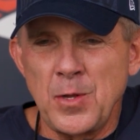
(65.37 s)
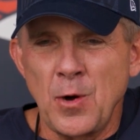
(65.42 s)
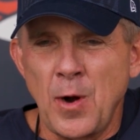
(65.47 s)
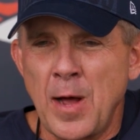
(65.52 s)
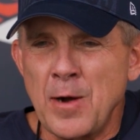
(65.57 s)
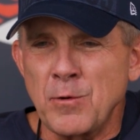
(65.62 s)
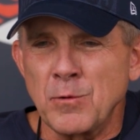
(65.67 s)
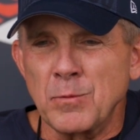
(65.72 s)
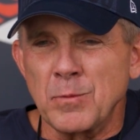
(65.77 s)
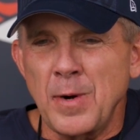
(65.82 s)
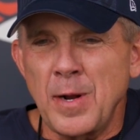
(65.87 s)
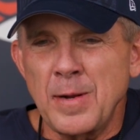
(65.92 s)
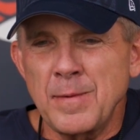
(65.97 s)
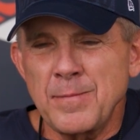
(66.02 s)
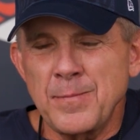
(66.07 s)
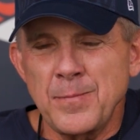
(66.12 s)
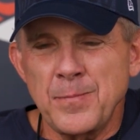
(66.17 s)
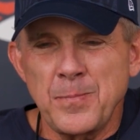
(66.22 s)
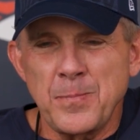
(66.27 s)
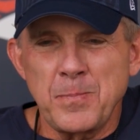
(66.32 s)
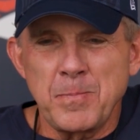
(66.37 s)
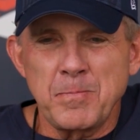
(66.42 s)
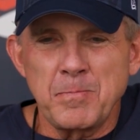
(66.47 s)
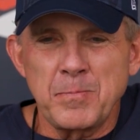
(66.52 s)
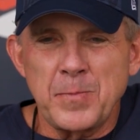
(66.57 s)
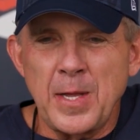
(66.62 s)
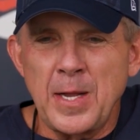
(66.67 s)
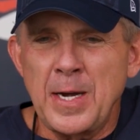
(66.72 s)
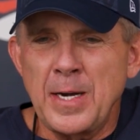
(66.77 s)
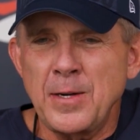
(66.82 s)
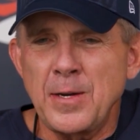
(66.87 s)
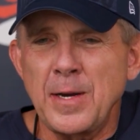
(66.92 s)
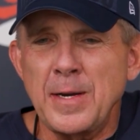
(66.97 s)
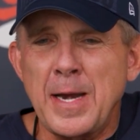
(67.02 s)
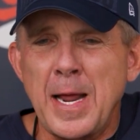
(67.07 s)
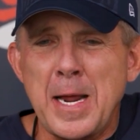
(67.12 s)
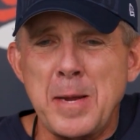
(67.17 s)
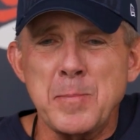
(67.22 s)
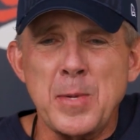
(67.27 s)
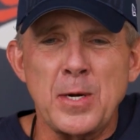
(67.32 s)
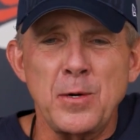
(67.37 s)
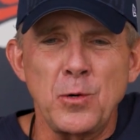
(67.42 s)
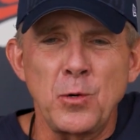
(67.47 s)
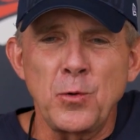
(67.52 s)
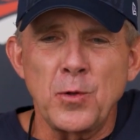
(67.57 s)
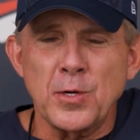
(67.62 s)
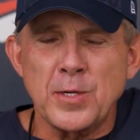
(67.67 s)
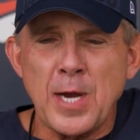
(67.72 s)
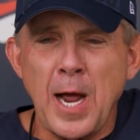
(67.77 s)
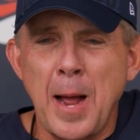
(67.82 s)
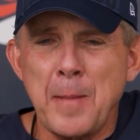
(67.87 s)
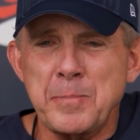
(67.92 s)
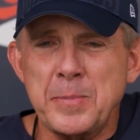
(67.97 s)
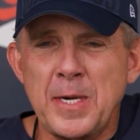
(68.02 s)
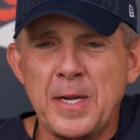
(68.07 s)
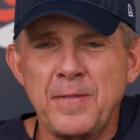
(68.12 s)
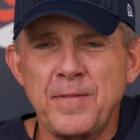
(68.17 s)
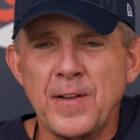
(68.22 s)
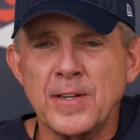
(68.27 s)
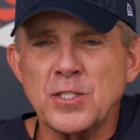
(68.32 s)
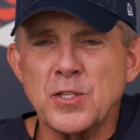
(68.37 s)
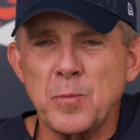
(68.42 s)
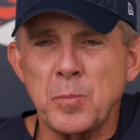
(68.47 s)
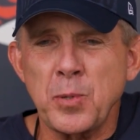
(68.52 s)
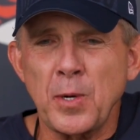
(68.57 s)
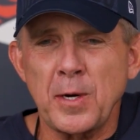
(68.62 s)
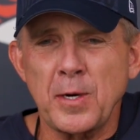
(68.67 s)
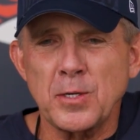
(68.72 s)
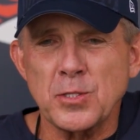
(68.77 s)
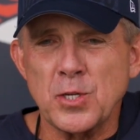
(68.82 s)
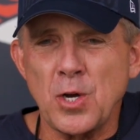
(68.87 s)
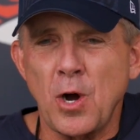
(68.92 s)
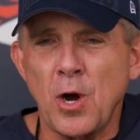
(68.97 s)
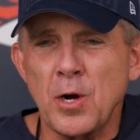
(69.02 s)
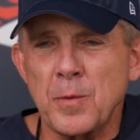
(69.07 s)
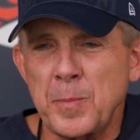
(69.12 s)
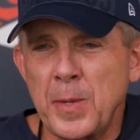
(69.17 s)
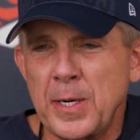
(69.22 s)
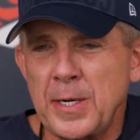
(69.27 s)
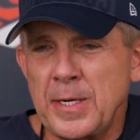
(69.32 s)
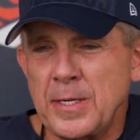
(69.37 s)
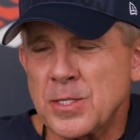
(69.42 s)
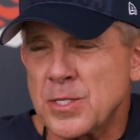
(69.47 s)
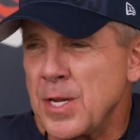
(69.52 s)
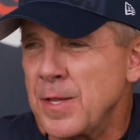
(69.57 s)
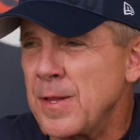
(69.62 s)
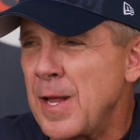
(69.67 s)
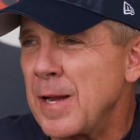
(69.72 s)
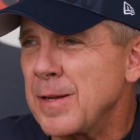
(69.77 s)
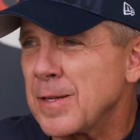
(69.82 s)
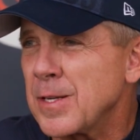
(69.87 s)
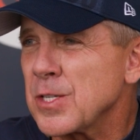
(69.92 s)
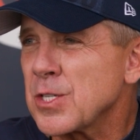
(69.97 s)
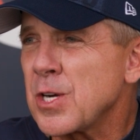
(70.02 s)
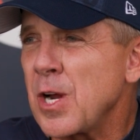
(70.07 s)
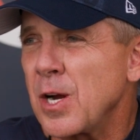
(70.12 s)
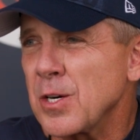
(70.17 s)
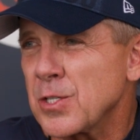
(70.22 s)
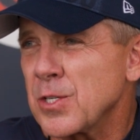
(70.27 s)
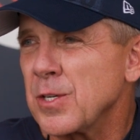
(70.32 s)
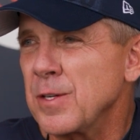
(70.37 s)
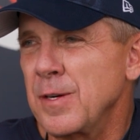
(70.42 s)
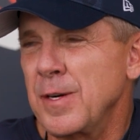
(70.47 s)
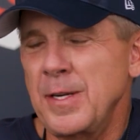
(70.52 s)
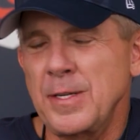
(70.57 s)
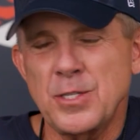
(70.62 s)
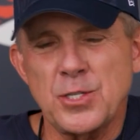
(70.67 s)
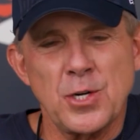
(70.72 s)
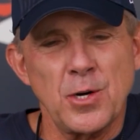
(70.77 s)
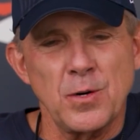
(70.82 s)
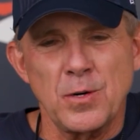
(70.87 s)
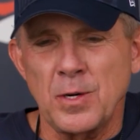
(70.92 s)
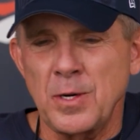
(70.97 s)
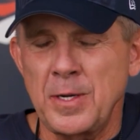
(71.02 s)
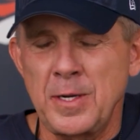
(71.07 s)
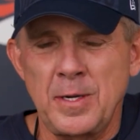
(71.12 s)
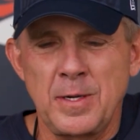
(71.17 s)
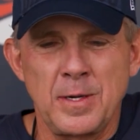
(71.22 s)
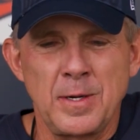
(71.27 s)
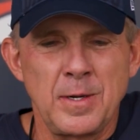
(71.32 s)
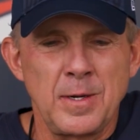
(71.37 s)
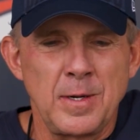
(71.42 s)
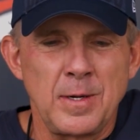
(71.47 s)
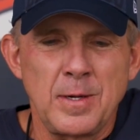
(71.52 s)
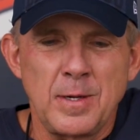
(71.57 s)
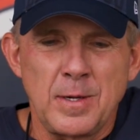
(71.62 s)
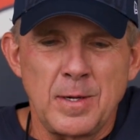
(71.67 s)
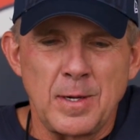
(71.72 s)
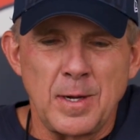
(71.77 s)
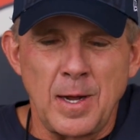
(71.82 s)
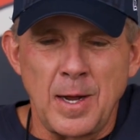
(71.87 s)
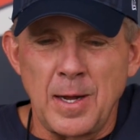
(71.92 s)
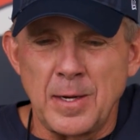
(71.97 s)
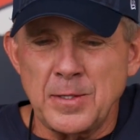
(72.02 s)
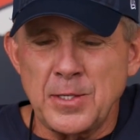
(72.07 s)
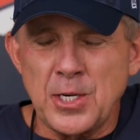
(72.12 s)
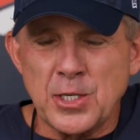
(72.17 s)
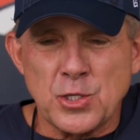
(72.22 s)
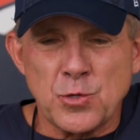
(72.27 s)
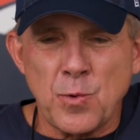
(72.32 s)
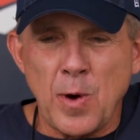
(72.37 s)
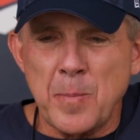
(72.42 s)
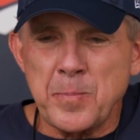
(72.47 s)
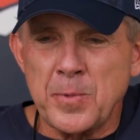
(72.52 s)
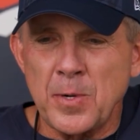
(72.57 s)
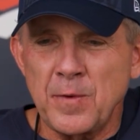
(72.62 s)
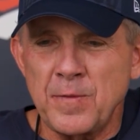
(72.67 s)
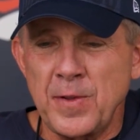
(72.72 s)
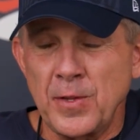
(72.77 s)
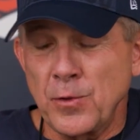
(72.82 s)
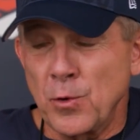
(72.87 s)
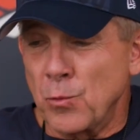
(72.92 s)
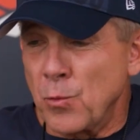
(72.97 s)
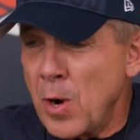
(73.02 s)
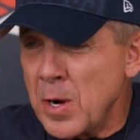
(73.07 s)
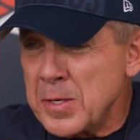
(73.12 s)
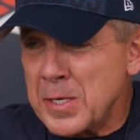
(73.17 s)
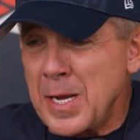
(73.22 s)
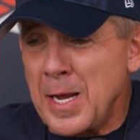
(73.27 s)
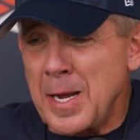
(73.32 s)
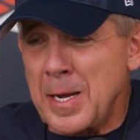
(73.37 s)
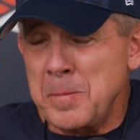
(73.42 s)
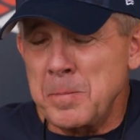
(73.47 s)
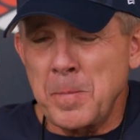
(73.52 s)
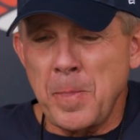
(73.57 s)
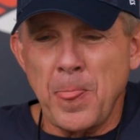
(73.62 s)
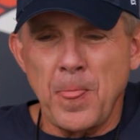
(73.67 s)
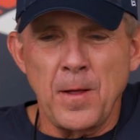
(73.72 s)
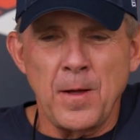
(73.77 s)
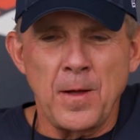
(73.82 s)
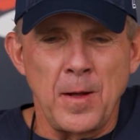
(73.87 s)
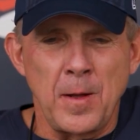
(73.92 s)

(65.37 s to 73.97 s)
know, I don't get into naming who the top defensive players are, but he's in that discussion. He's certainly disruptive in the run game,